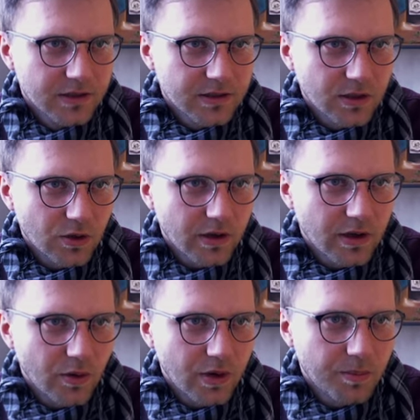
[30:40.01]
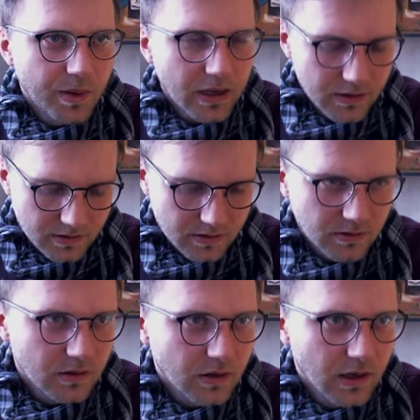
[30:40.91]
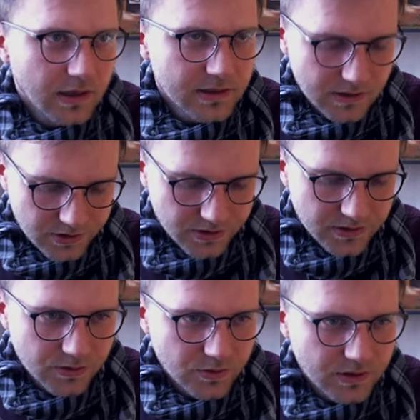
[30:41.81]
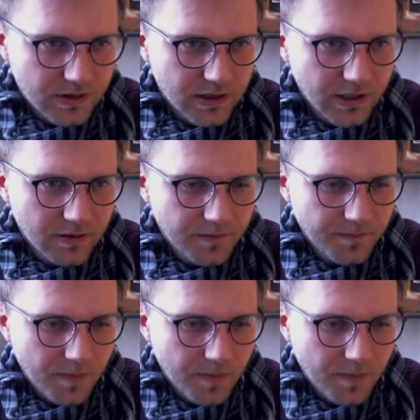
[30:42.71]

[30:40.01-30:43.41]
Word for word: So going back, let's just do 10.